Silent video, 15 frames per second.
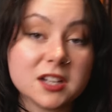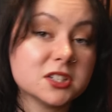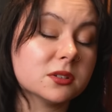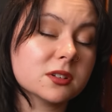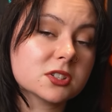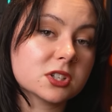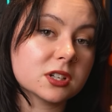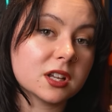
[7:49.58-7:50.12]
I
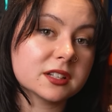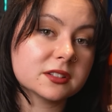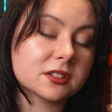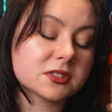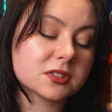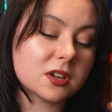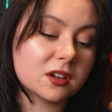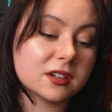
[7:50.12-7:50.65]
do actually like the
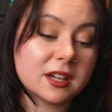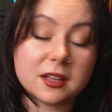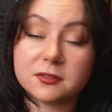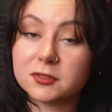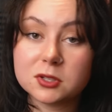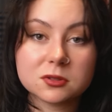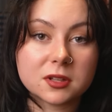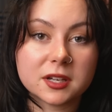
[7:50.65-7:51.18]
song.
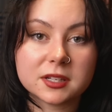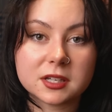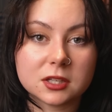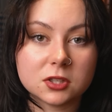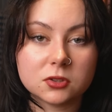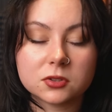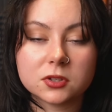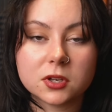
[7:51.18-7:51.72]
If you like it,
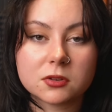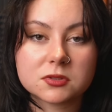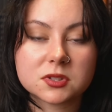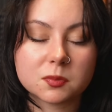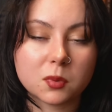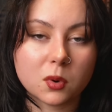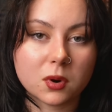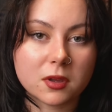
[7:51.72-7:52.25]
you can go
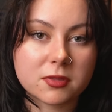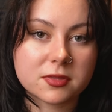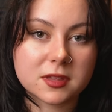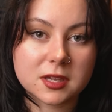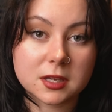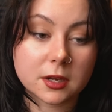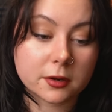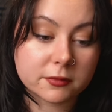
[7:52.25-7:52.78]
support
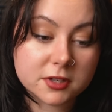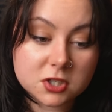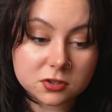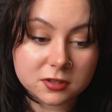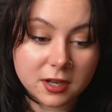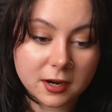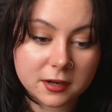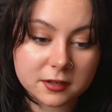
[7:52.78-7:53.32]
the
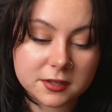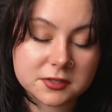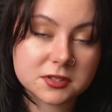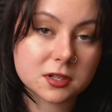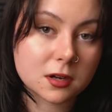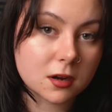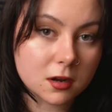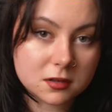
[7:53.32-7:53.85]
original
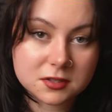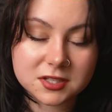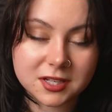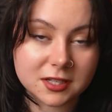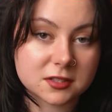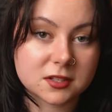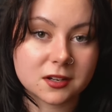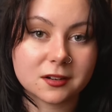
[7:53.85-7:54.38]
artist on
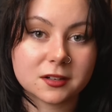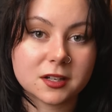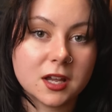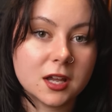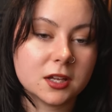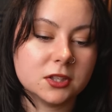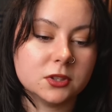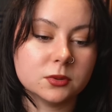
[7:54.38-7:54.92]
TikTok.
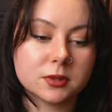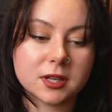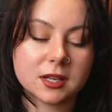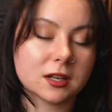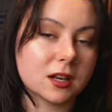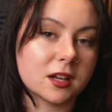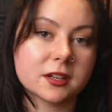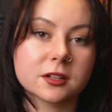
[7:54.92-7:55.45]
You
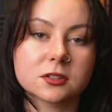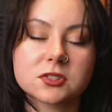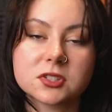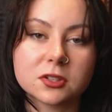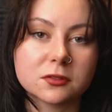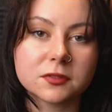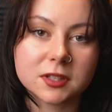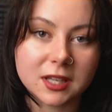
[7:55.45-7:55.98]
can like her
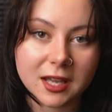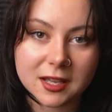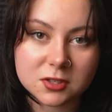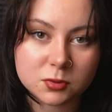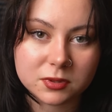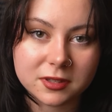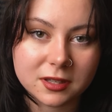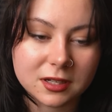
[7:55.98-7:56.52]
stuff,
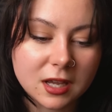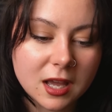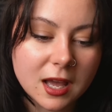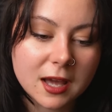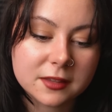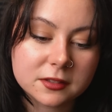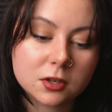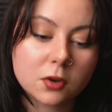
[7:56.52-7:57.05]
engage with it,
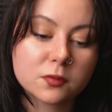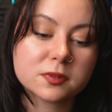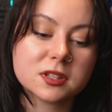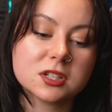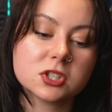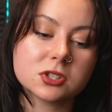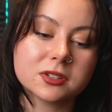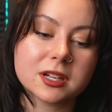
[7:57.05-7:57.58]
and then
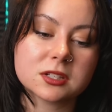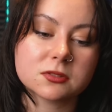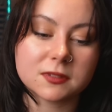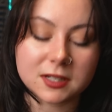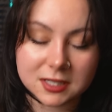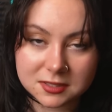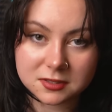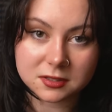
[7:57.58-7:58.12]
hopefully she'll get to
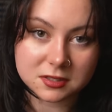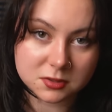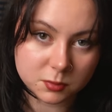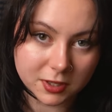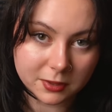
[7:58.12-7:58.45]
release it as